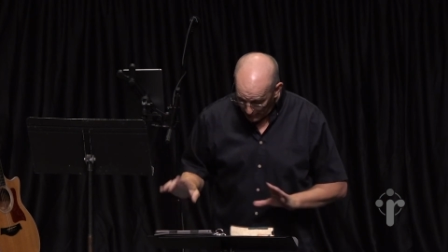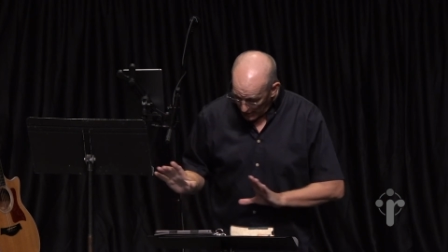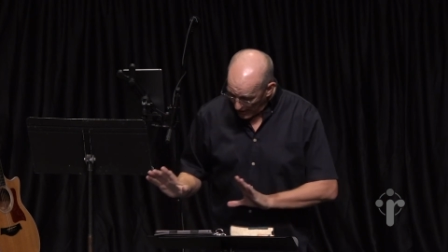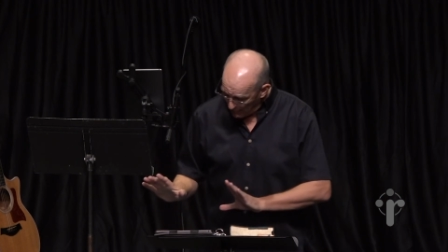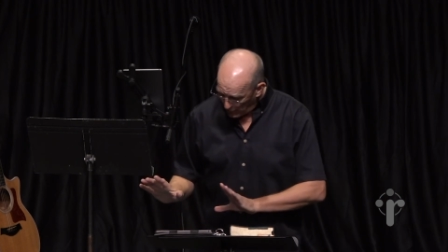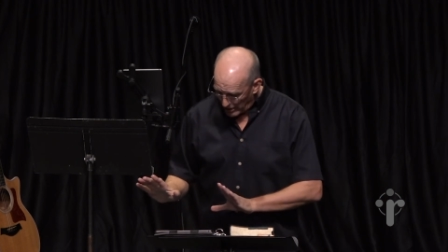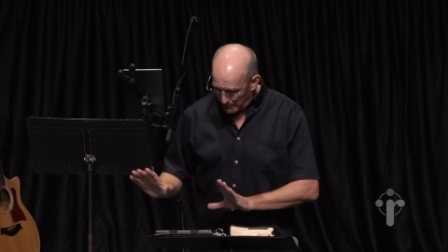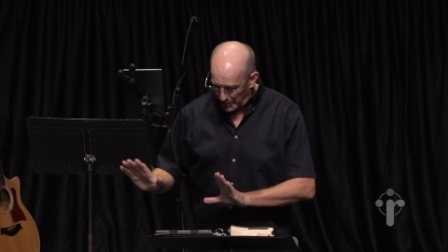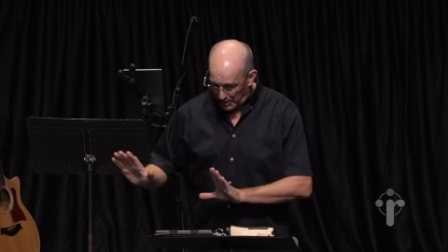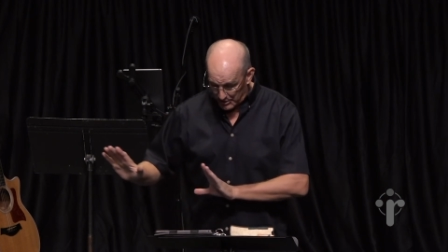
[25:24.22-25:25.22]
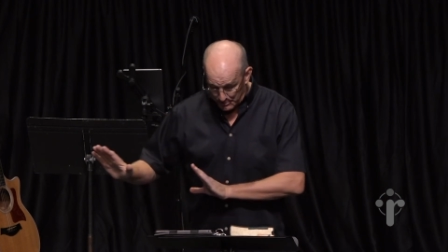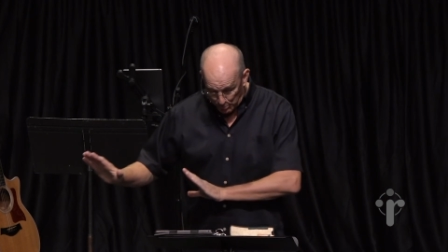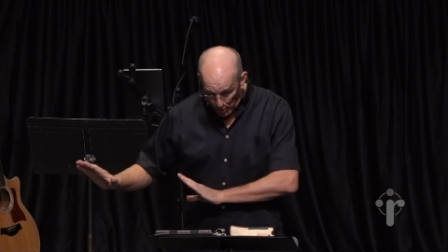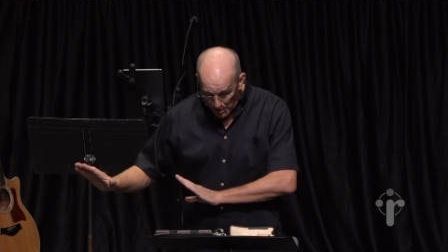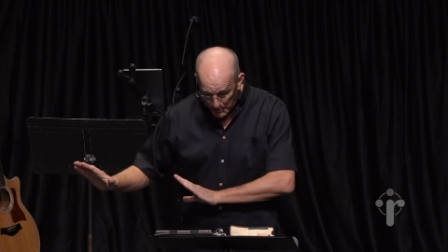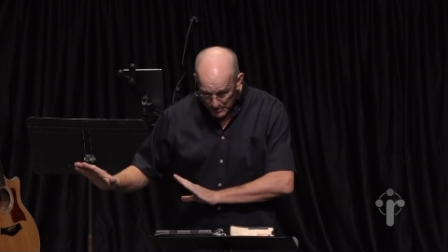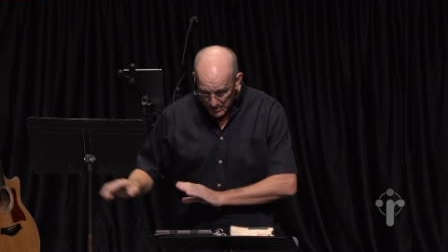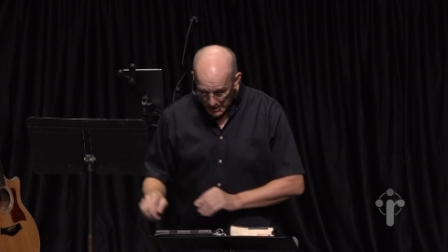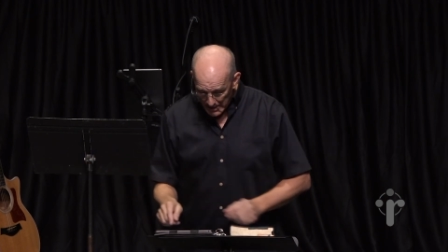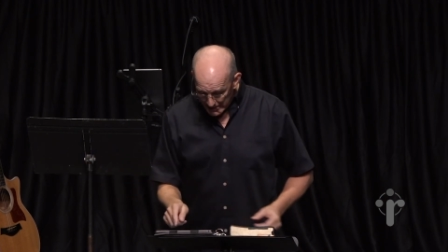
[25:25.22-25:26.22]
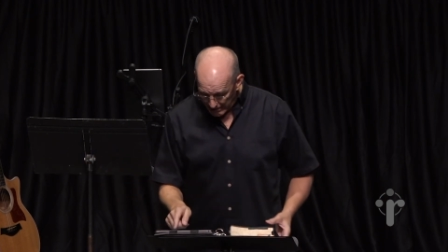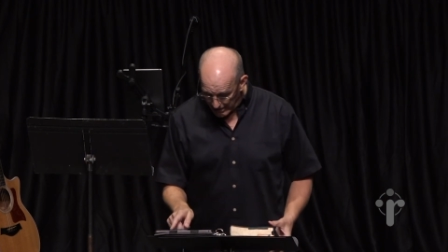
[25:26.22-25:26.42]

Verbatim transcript: about Abraham and God's promise to